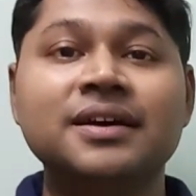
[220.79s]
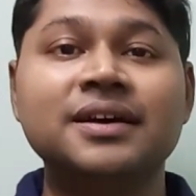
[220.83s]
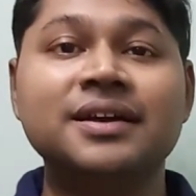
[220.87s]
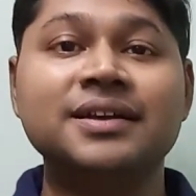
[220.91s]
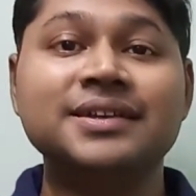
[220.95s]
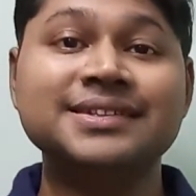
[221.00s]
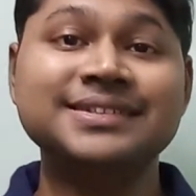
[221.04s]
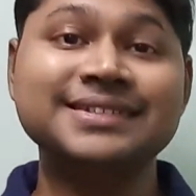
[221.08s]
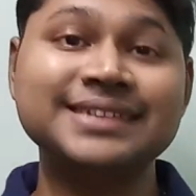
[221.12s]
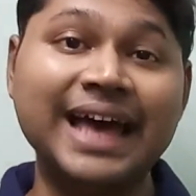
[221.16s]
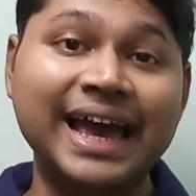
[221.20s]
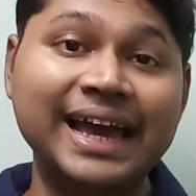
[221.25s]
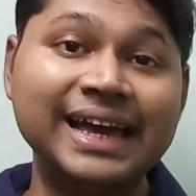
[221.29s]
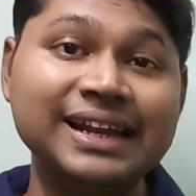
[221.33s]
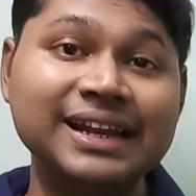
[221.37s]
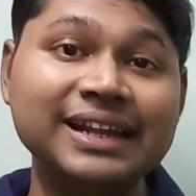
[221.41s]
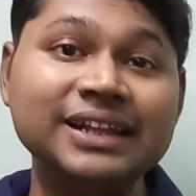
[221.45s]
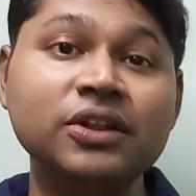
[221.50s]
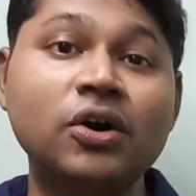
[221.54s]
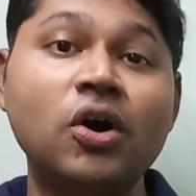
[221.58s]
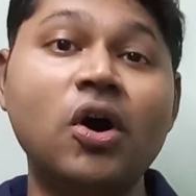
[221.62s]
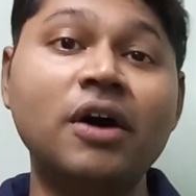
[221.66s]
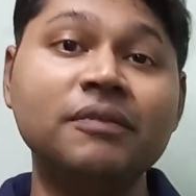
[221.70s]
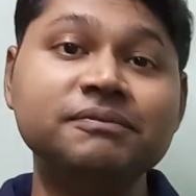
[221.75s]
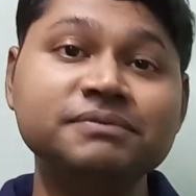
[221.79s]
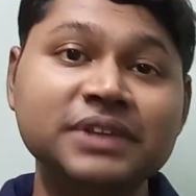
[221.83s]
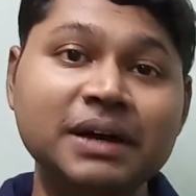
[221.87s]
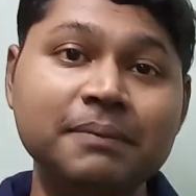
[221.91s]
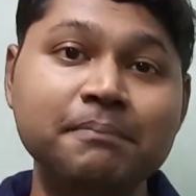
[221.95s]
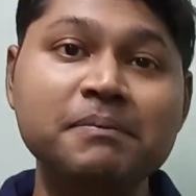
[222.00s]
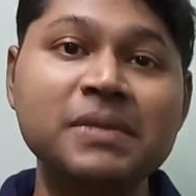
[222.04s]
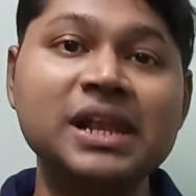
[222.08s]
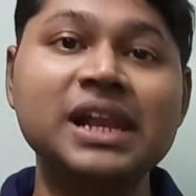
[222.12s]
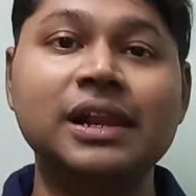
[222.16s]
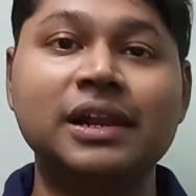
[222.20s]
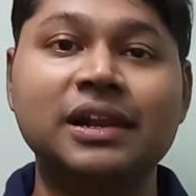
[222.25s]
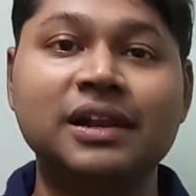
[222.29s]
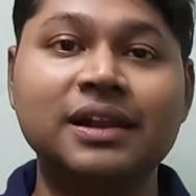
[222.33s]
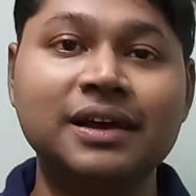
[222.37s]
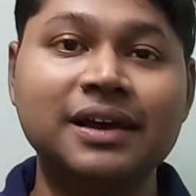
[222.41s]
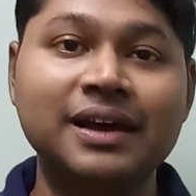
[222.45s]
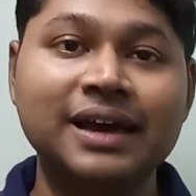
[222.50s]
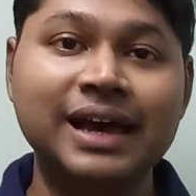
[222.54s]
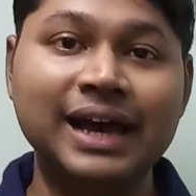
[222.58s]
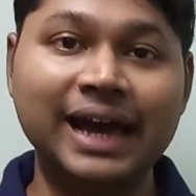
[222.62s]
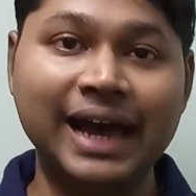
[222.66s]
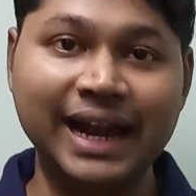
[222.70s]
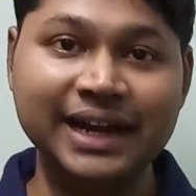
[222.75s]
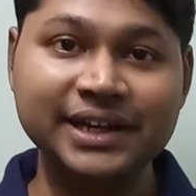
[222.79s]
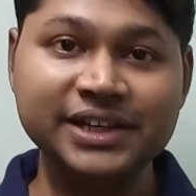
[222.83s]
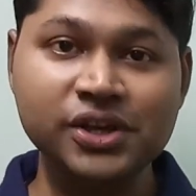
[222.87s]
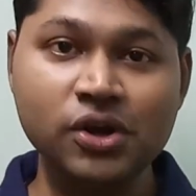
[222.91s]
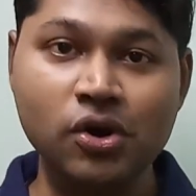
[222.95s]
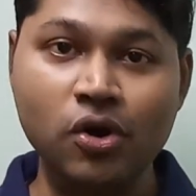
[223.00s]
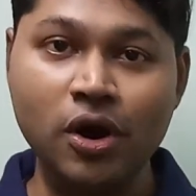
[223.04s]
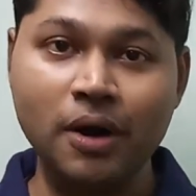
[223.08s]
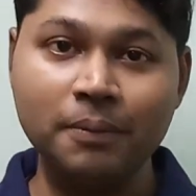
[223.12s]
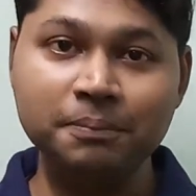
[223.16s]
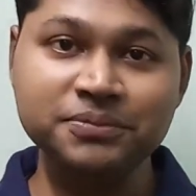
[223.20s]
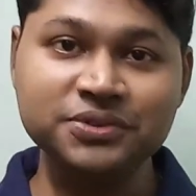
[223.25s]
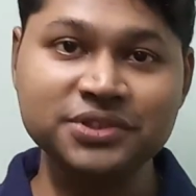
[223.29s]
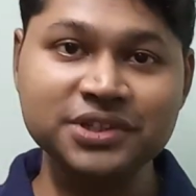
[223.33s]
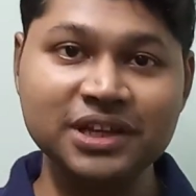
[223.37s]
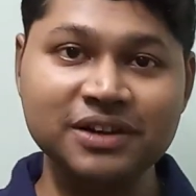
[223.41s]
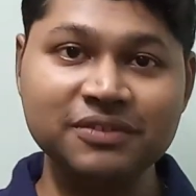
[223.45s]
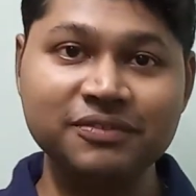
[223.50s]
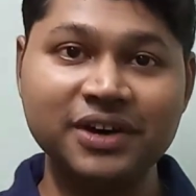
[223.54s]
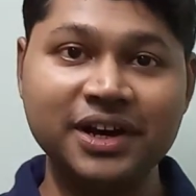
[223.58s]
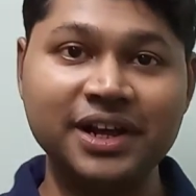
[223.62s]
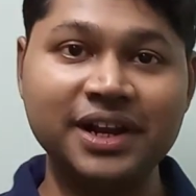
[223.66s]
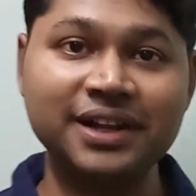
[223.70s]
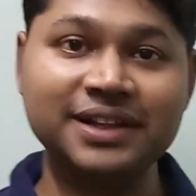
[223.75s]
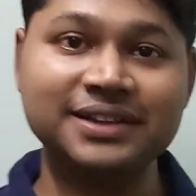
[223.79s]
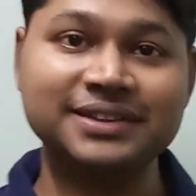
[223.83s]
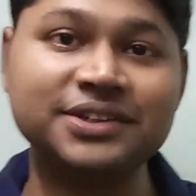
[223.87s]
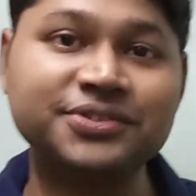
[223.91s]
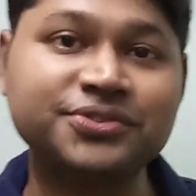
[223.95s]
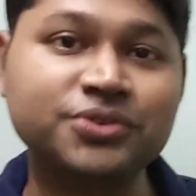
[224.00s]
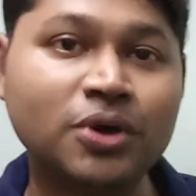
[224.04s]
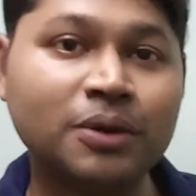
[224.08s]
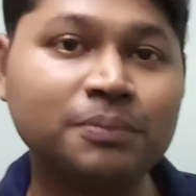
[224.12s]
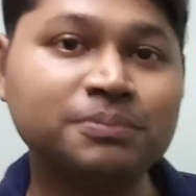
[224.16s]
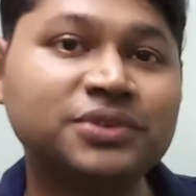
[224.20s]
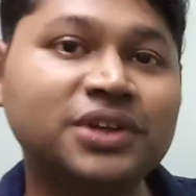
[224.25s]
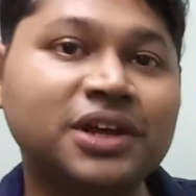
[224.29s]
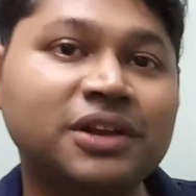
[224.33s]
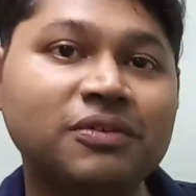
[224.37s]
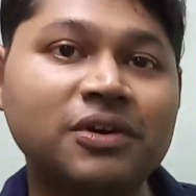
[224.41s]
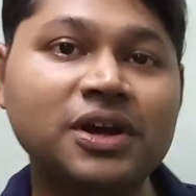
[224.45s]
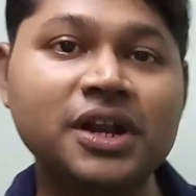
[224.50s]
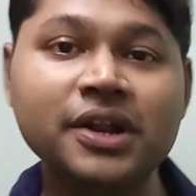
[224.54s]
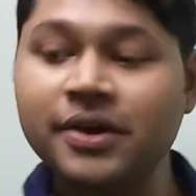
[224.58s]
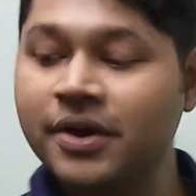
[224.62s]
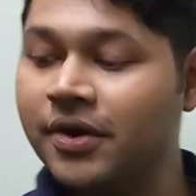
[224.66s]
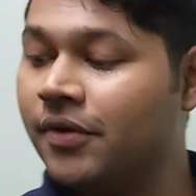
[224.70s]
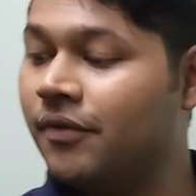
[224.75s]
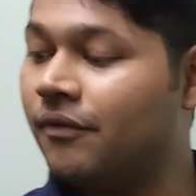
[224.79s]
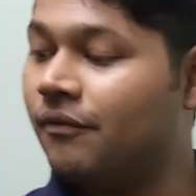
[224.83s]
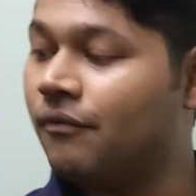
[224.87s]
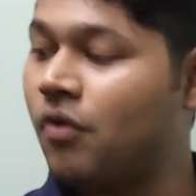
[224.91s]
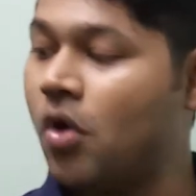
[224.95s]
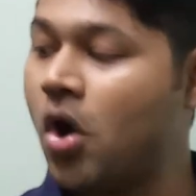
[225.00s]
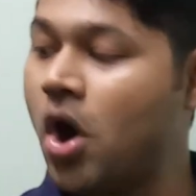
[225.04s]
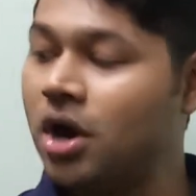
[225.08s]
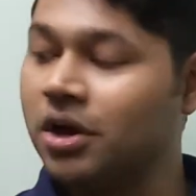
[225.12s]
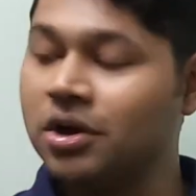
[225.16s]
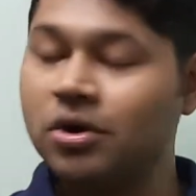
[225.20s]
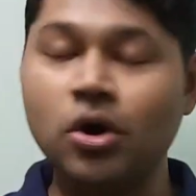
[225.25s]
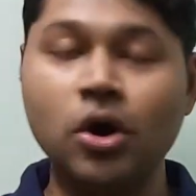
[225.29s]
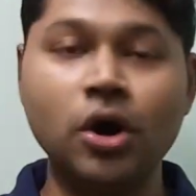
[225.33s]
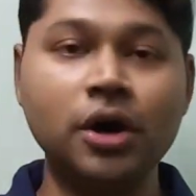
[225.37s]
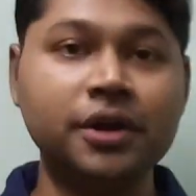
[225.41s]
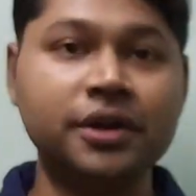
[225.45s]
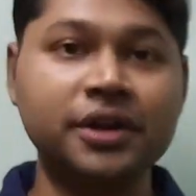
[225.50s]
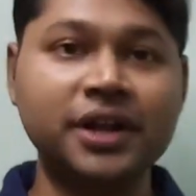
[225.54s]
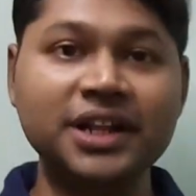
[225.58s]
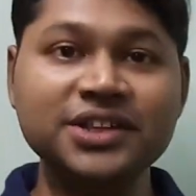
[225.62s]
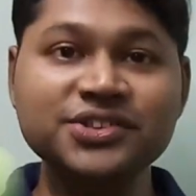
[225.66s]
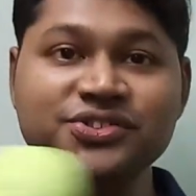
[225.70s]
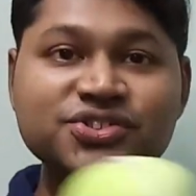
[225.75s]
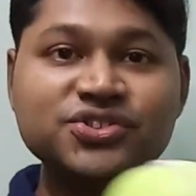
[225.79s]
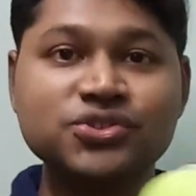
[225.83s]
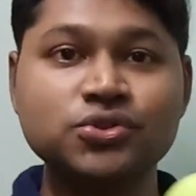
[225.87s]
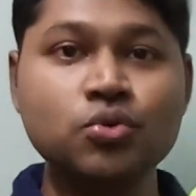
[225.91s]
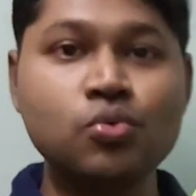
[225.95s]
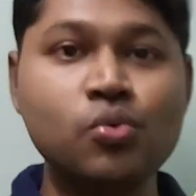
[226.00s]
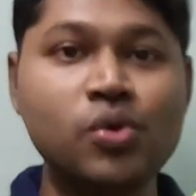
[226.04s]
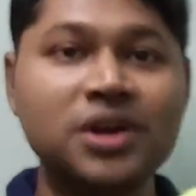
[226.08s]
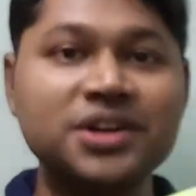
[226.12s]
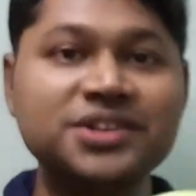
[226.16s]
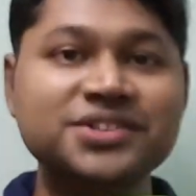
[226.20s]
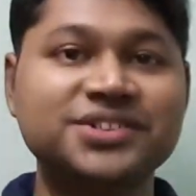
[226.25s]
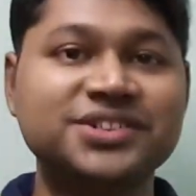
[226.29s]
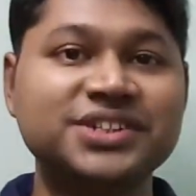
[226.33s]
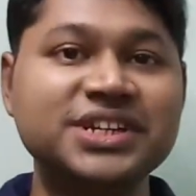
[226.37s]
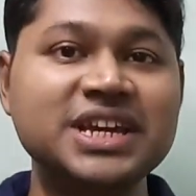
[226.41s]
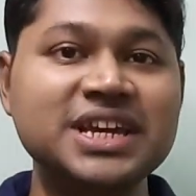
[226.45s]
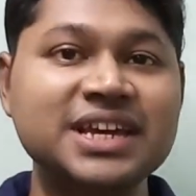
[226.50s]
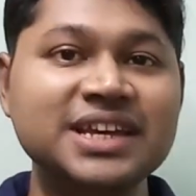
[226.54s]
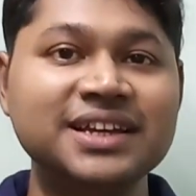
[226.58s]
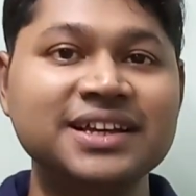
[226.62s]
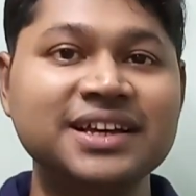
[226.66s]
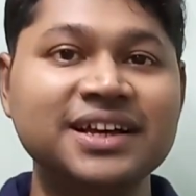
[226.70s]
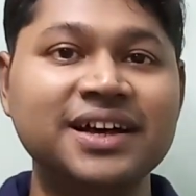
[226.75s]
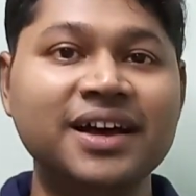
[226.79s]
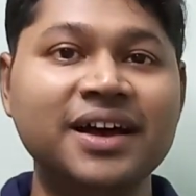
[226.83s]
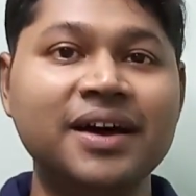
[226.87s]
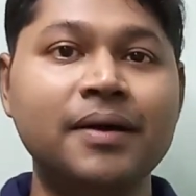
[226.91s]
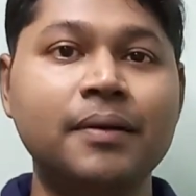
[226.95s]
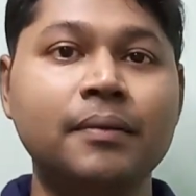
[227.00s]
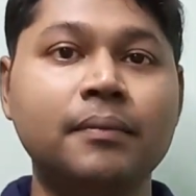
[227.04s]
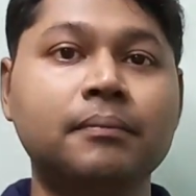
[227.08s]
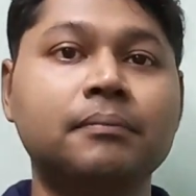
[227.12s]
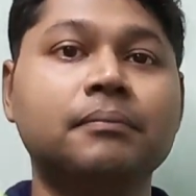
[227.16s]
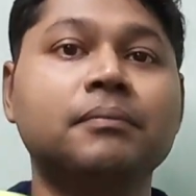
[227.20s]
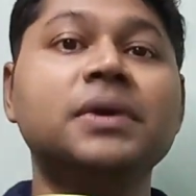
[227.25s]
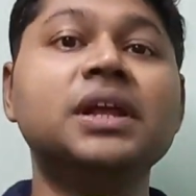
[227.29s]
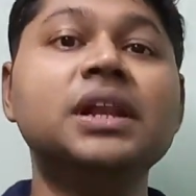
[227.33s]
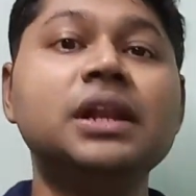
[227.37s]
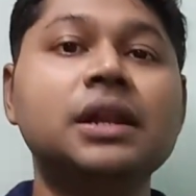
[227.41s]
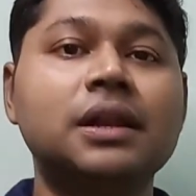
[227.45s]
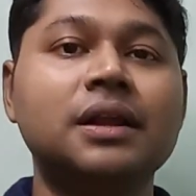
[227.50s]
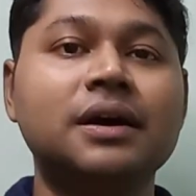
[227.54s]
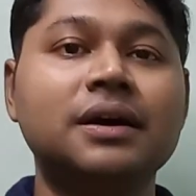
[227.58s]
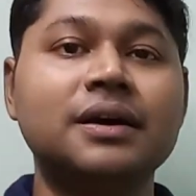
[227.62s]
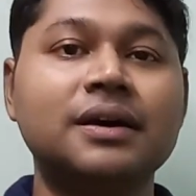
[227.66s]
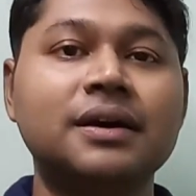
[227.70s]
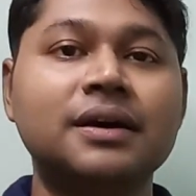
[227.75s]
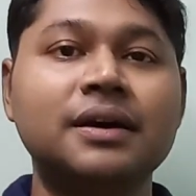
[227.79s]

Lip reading: siren of the mill and the observer, this observer walk or runs towards the mill,